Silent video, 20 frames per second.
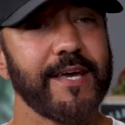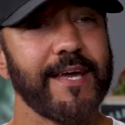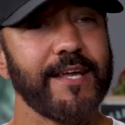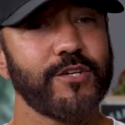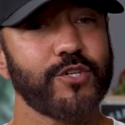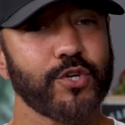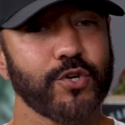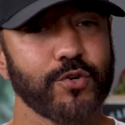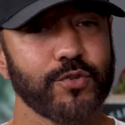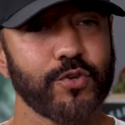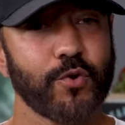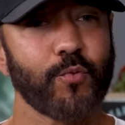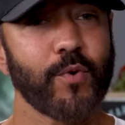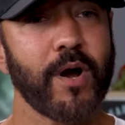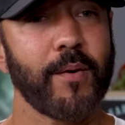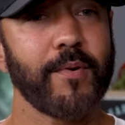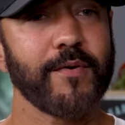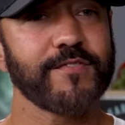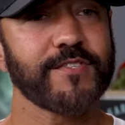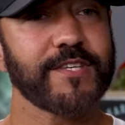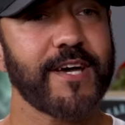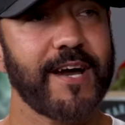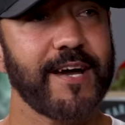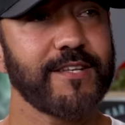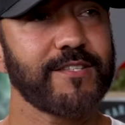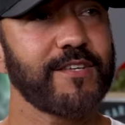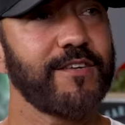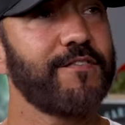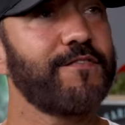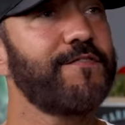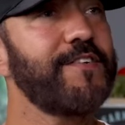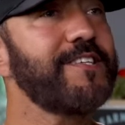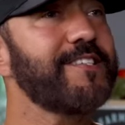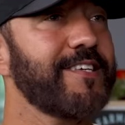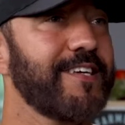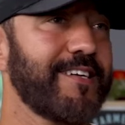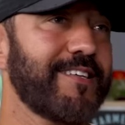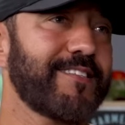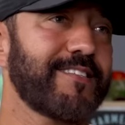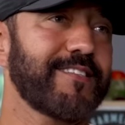entered the realm of science and
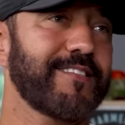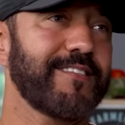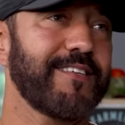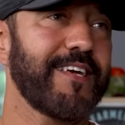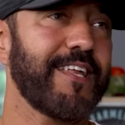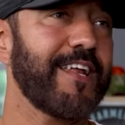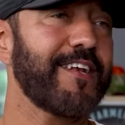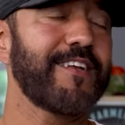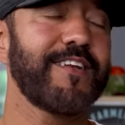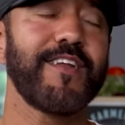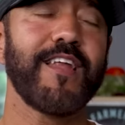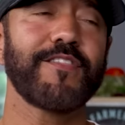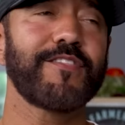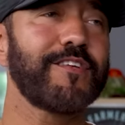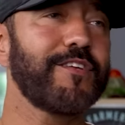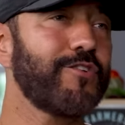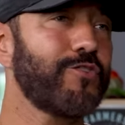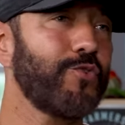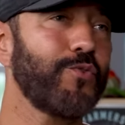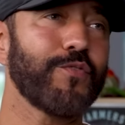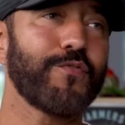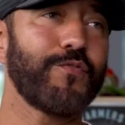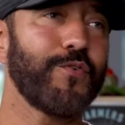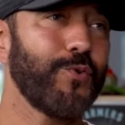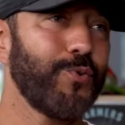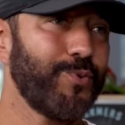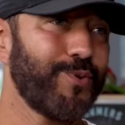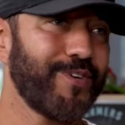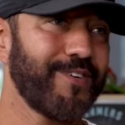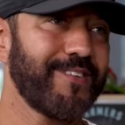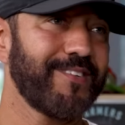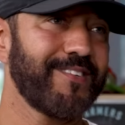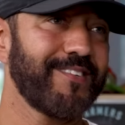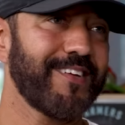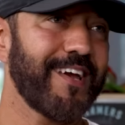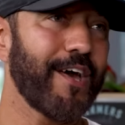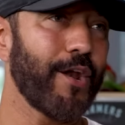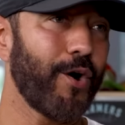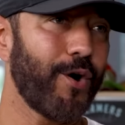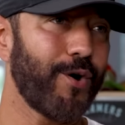physics. It had nothing to do with food
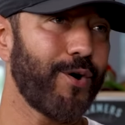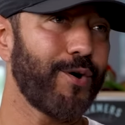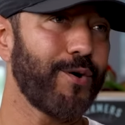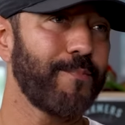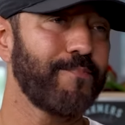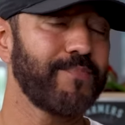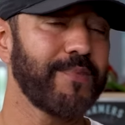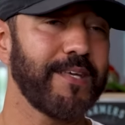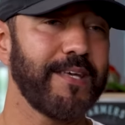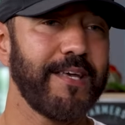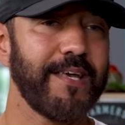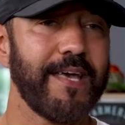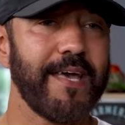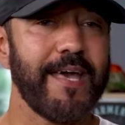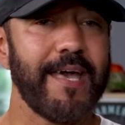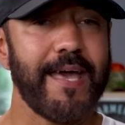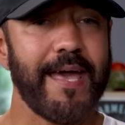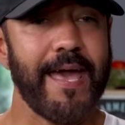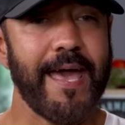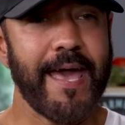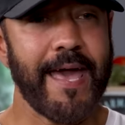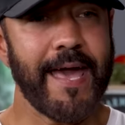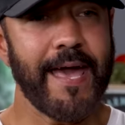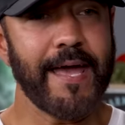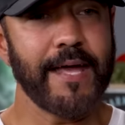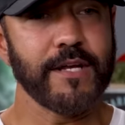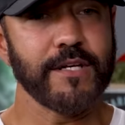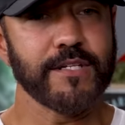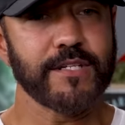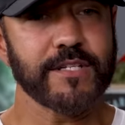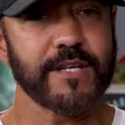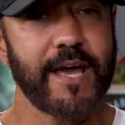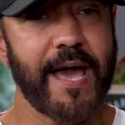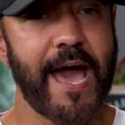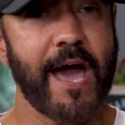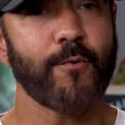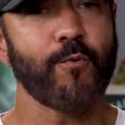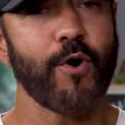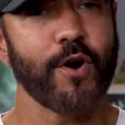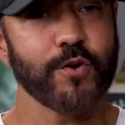at all. And
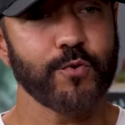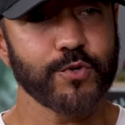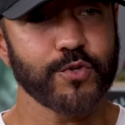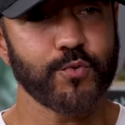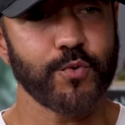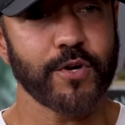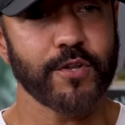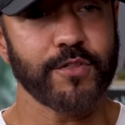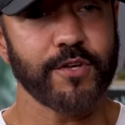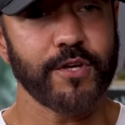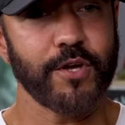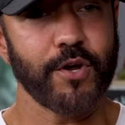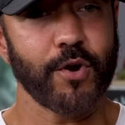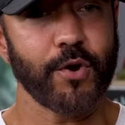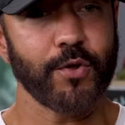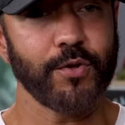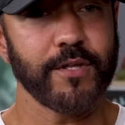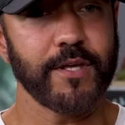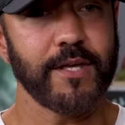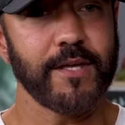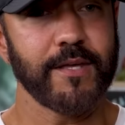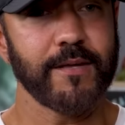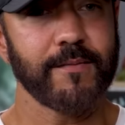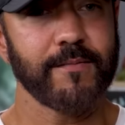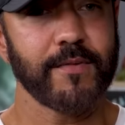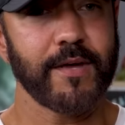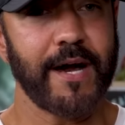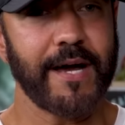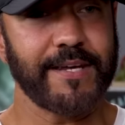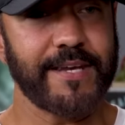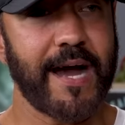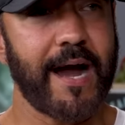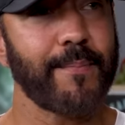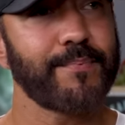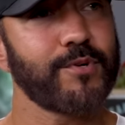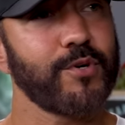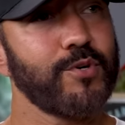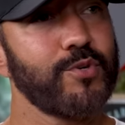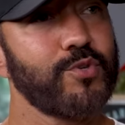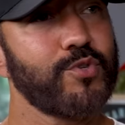Atwater was one of the early
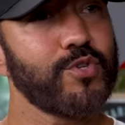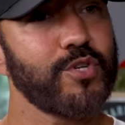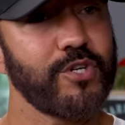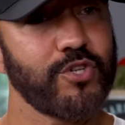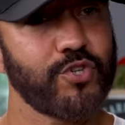adopters in